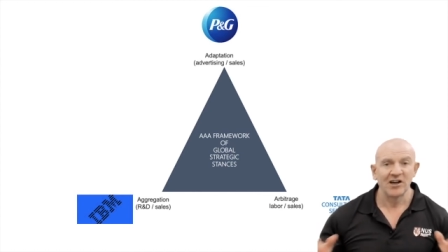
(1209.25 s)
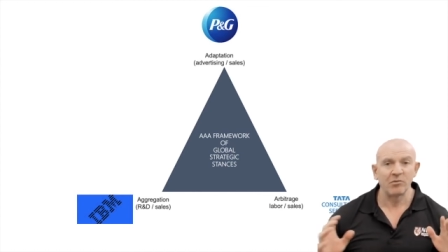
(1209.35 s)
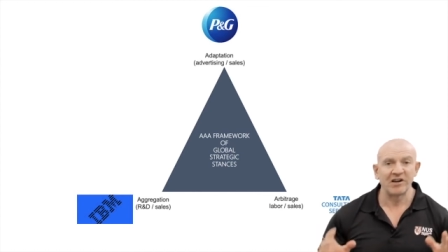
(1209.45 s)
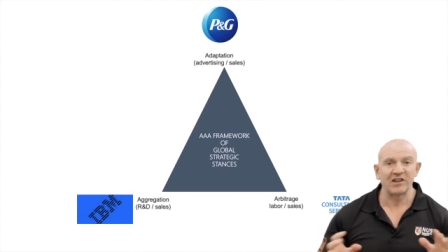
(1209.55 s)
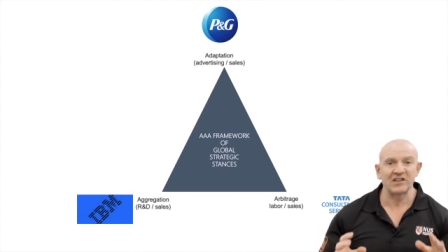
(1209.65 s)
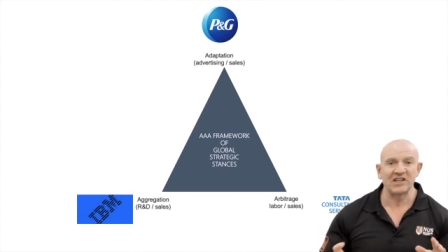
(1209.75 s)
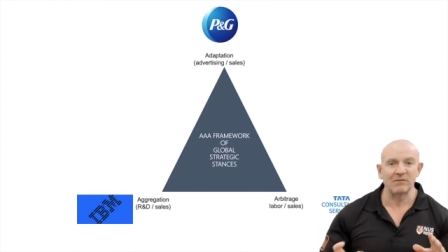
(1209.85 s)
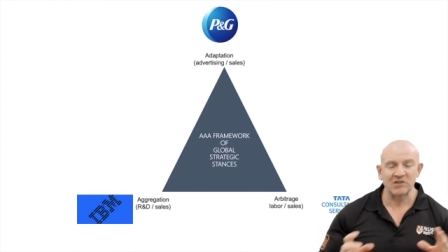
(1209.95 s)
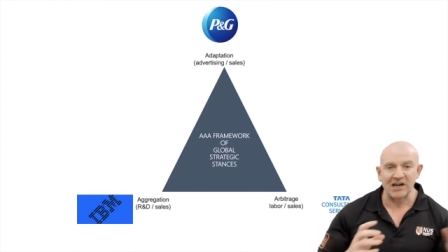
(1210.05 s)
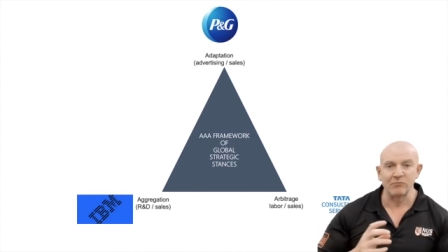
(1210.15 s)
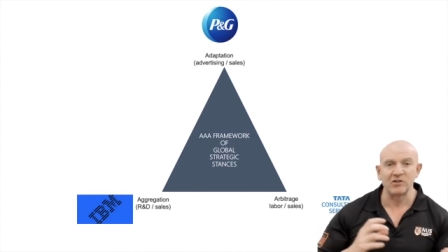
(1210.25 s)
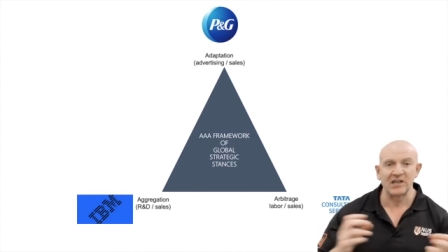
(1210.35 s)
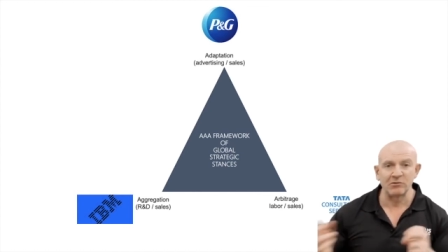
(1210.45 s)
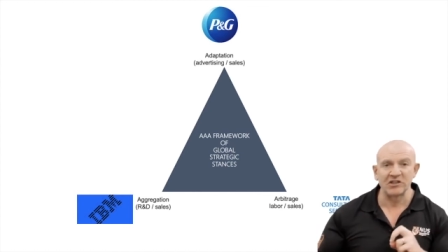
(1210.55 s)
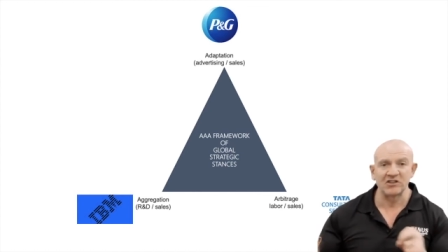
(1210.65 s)
but at the same time was
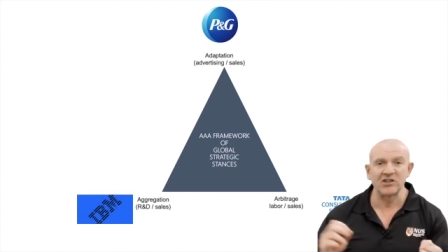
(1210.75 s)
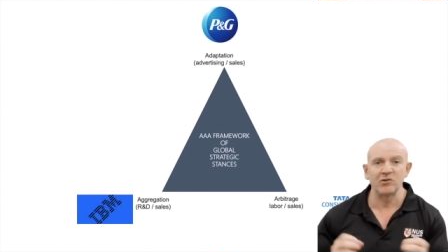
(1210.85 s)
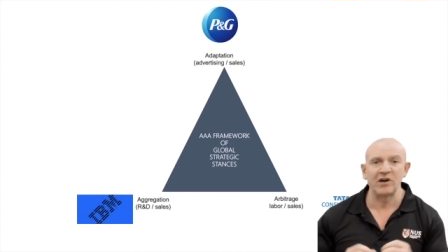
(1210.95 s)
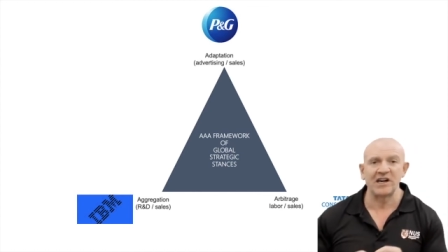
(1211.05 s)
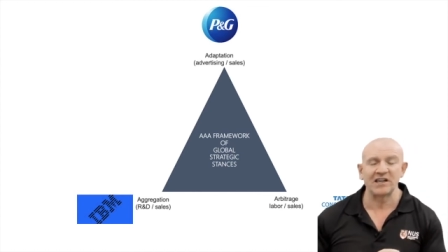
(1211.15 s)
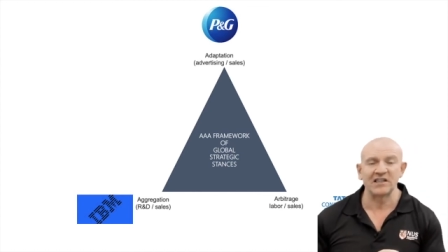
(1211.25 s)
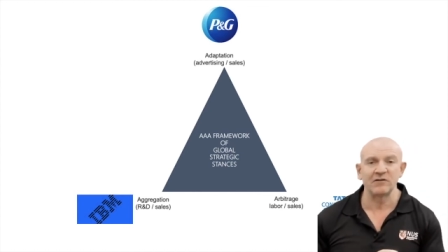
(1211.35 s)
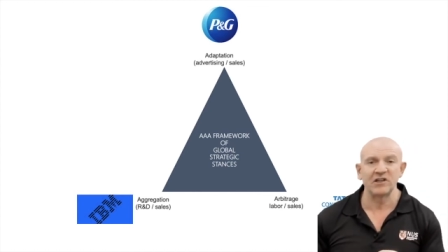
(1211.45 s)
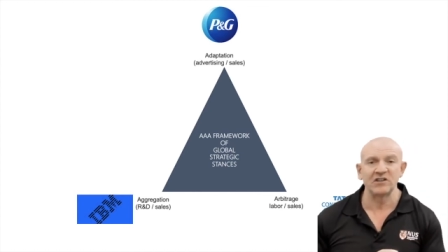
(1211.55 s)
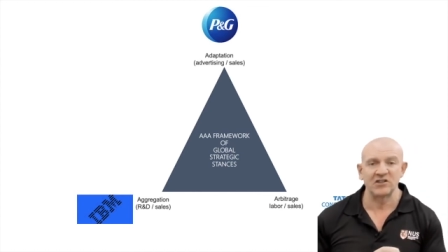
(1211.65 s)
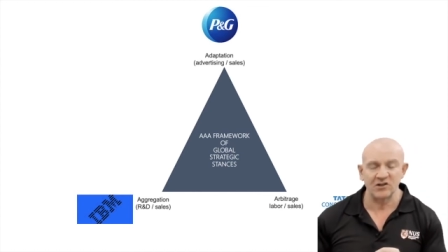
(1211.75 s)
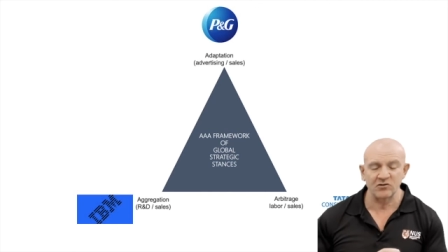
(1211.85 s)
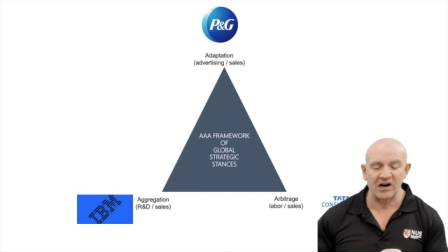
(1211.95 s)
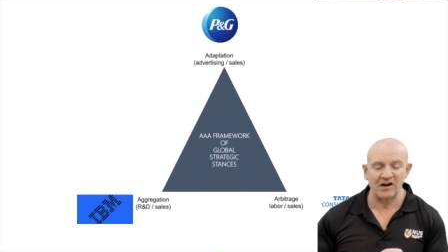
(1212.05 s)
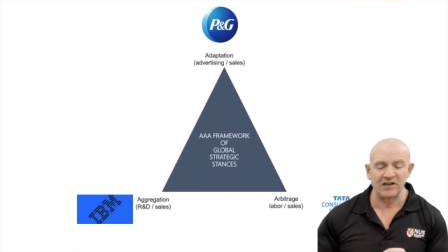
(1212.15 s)
able to situate activities to
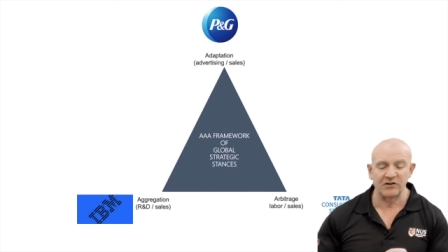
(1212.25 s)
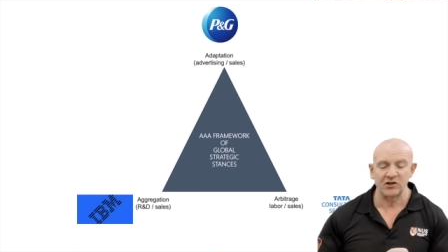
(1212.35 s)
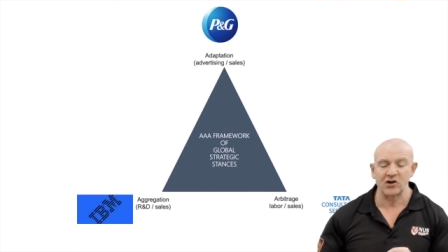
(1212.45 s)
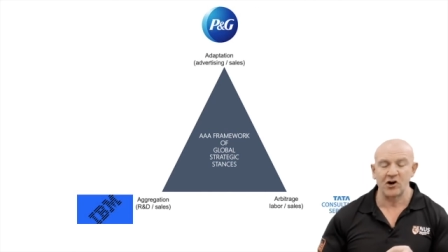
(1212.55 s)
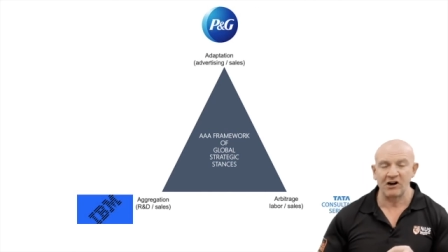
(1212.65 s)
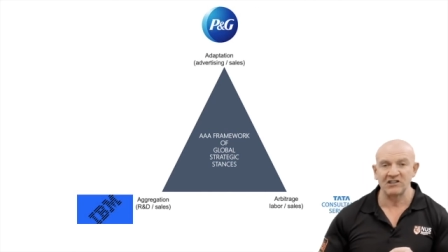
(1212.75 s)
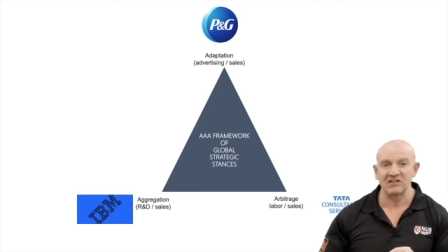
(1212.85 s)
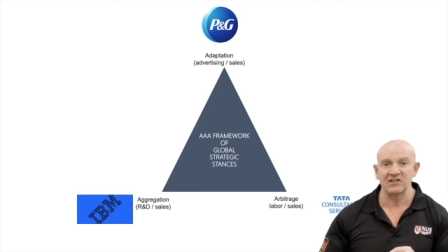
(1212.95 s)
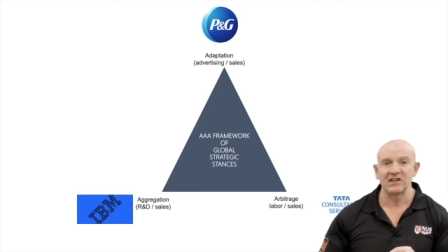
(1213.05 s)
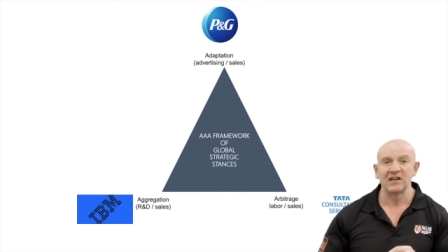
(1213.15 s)
drive down the costs